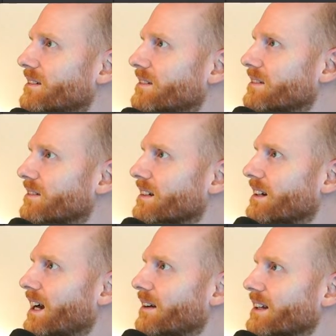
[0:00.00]
Okay,
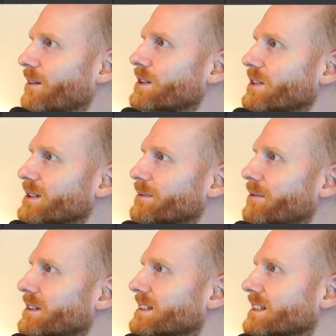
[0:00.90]
I will try to
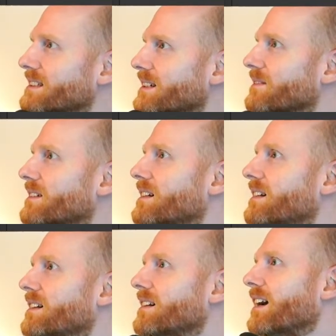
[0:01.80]
remember this time.
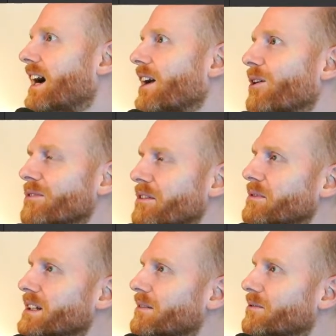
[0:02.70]
I only
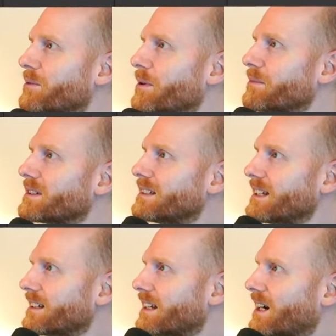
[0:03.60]
remember
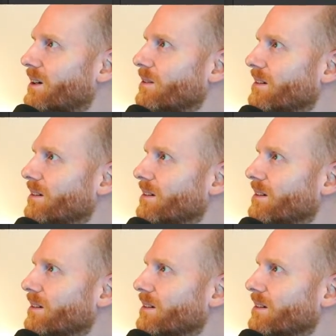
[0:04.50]
Dienau